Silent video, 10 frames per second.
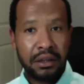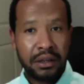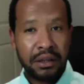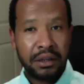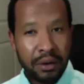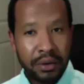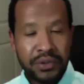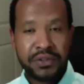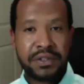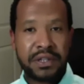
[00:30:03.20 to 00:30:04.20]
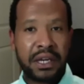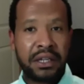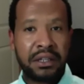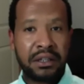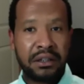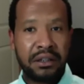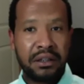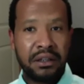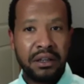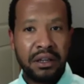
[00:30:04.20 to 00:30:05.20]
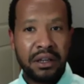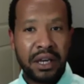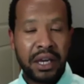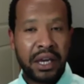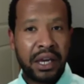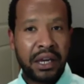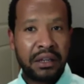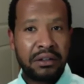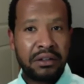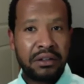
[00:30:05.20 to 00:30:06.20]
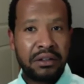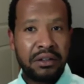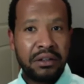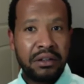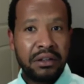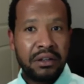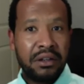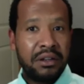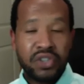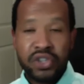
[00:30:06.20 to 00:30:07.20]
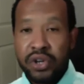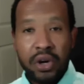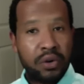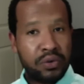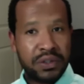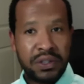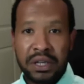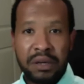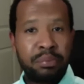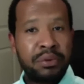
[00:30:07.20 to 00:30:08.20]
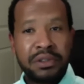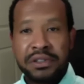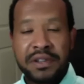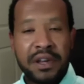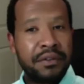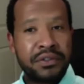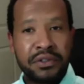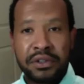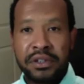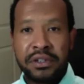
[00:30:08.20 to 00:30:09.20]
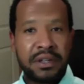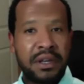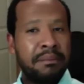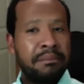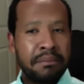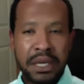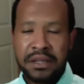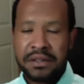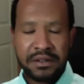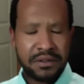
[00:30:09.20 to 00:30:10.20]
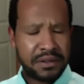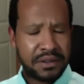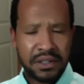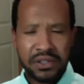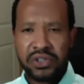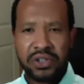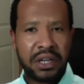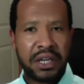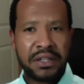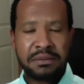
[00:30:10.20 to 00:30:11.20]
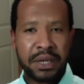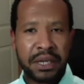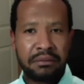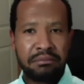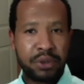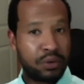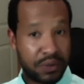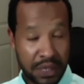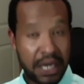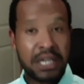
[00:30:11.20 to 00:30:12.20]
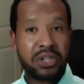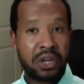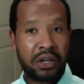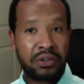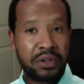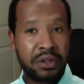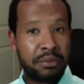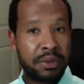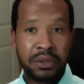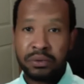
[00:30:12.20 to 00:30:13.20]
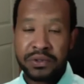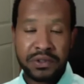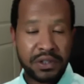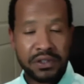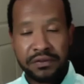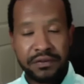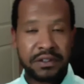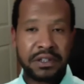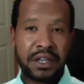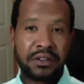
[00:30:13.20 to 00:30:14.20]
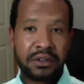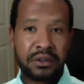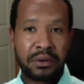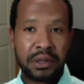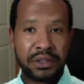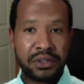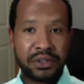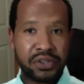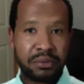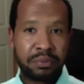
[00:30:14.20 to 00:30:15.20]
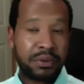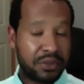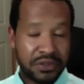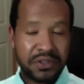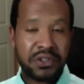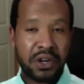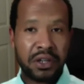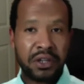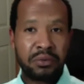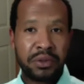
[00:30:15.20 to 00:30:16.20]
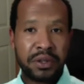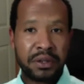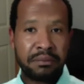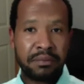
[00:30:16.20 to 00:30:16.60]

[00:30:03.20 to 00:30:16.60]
in our society. And She knows that that police officer is amazing, such a nice man, because I talked to him and it was such a fantastic relationship, just talking with him.